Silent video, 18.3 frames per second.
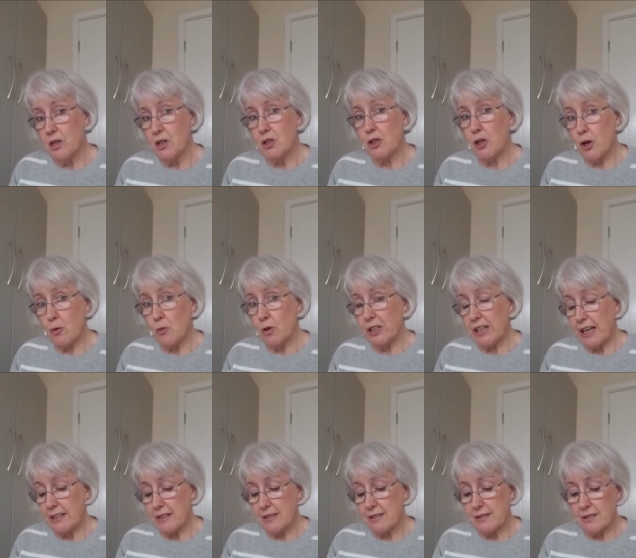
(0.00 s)
No one
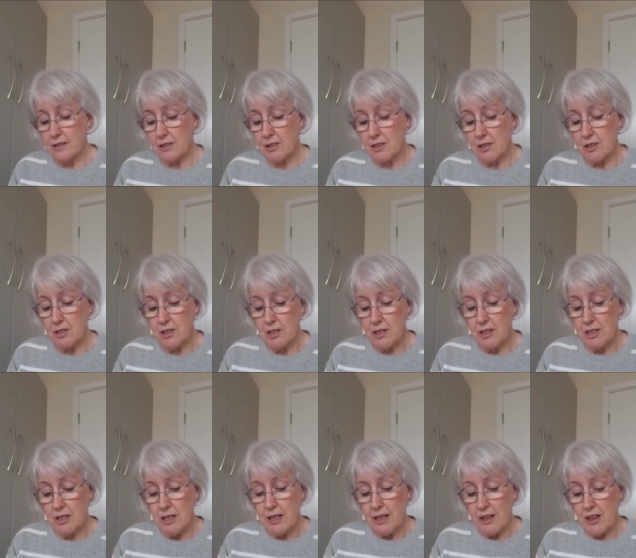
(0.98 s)
answered.
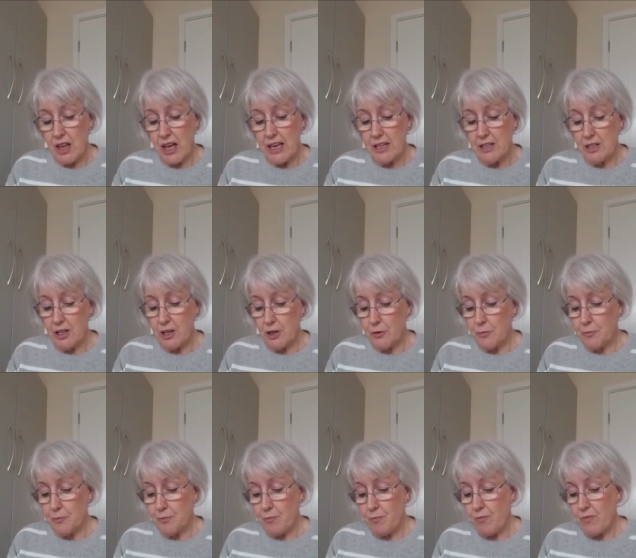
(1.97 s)
They knew
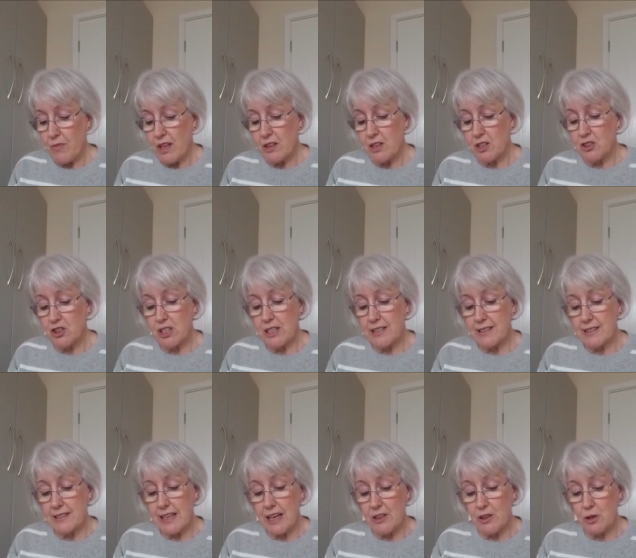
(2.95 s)
that
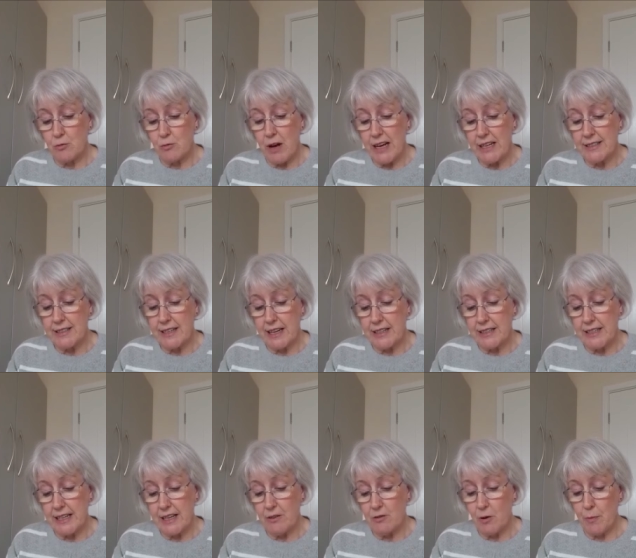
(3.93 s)
Jesus had the right
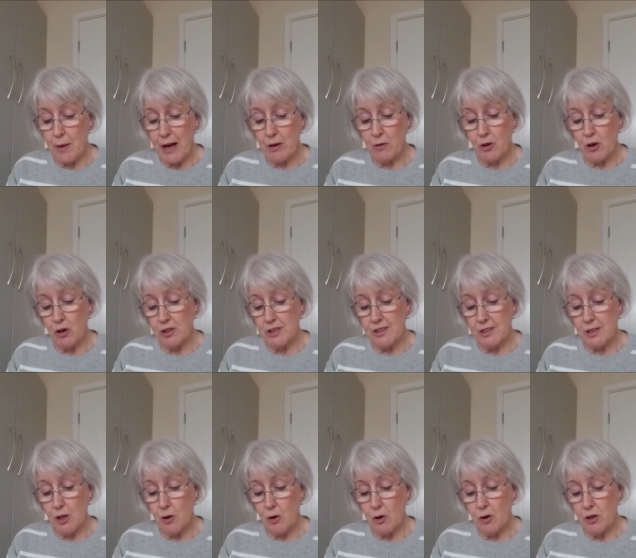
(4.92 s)
idea about God's
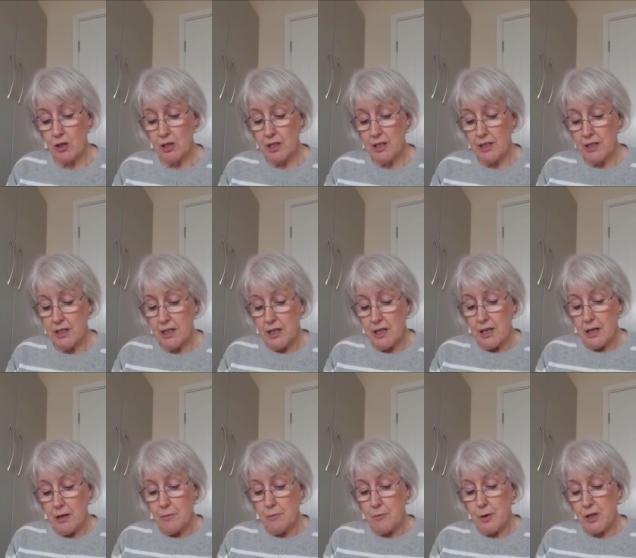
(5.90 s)
law,
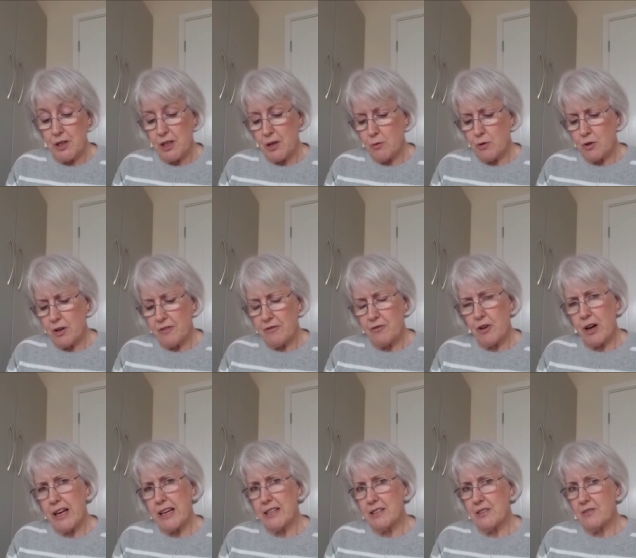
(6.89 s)
but they were
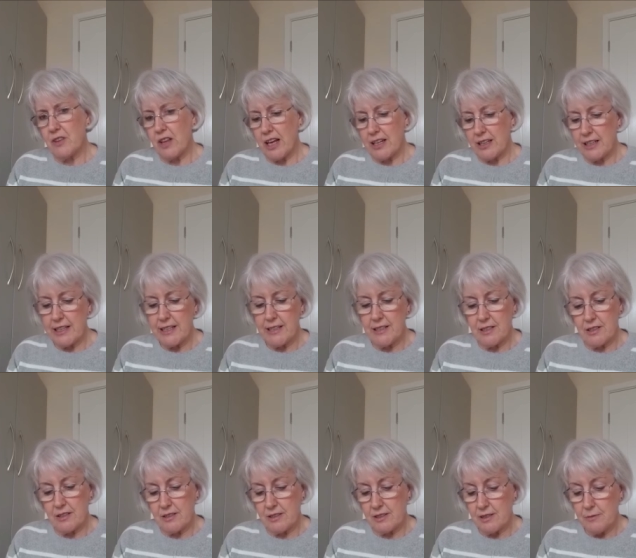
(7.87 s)
afraid of their
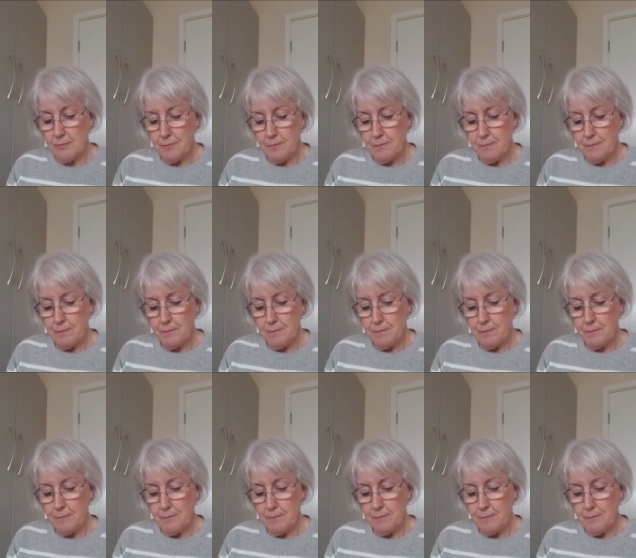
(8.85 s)
leaders.